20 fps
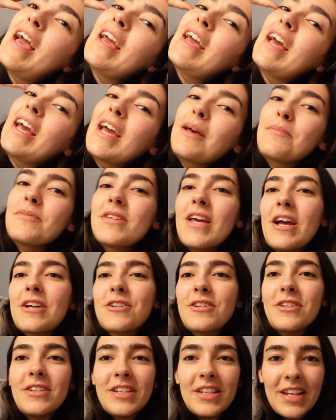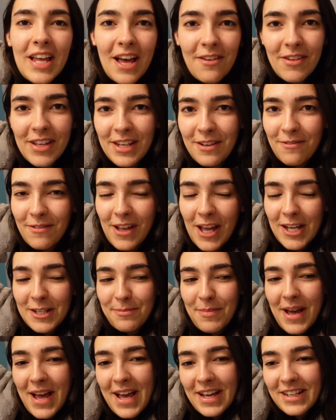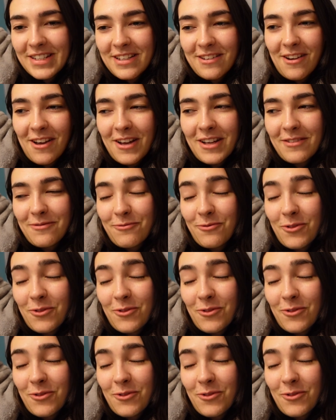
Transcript: 8am section didn't have any flashbacks and I